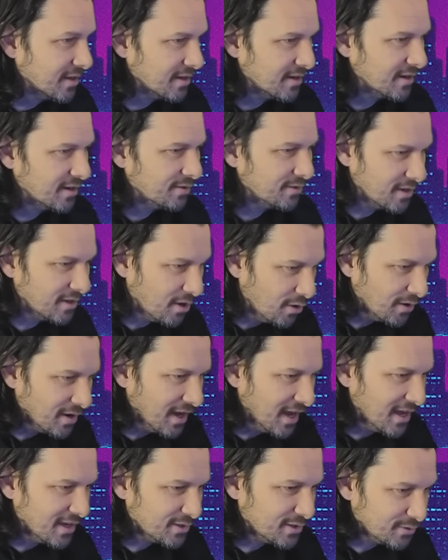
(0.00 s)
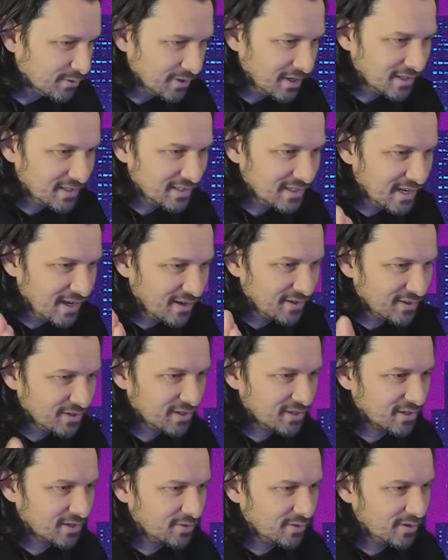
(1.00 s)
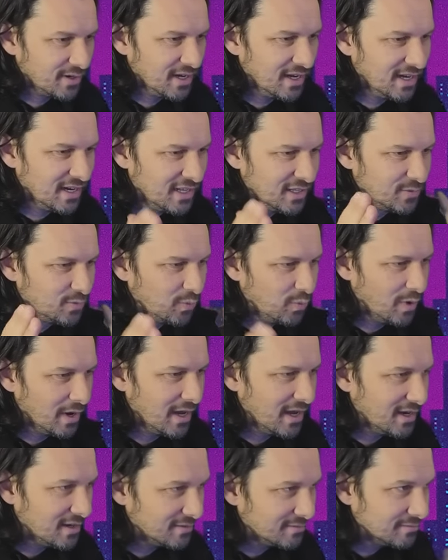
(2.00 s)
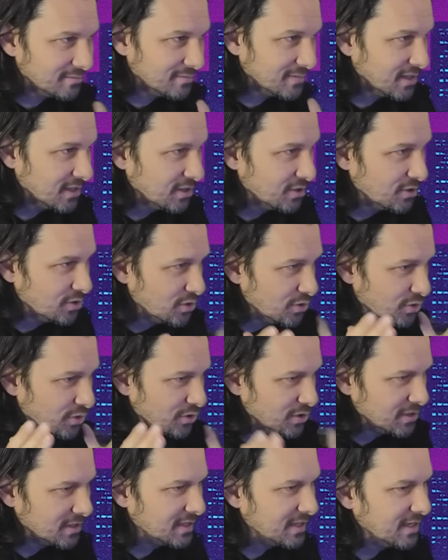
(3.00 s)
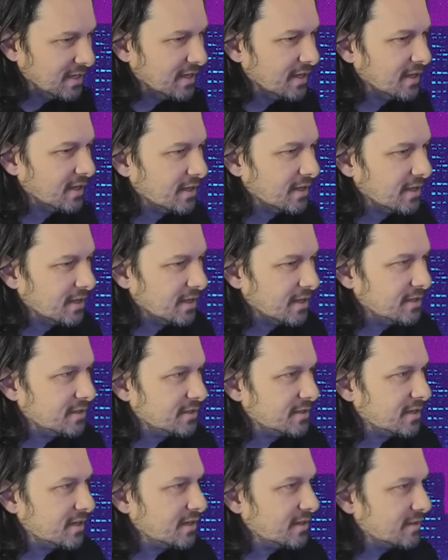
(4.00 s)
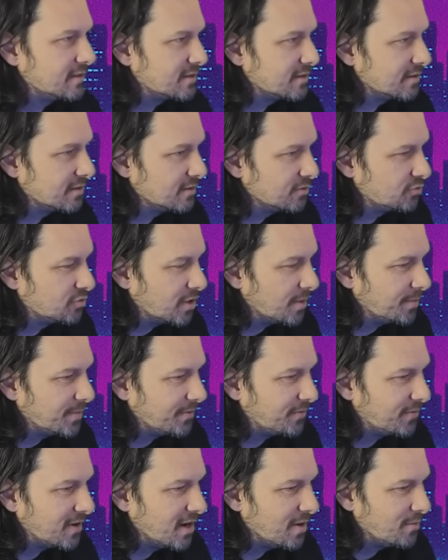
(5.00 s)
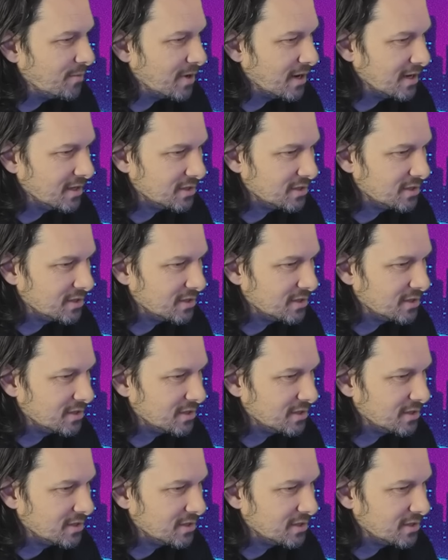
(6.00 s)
Now when the whole castle gets in our screen is when usually is going to drop the frame rate.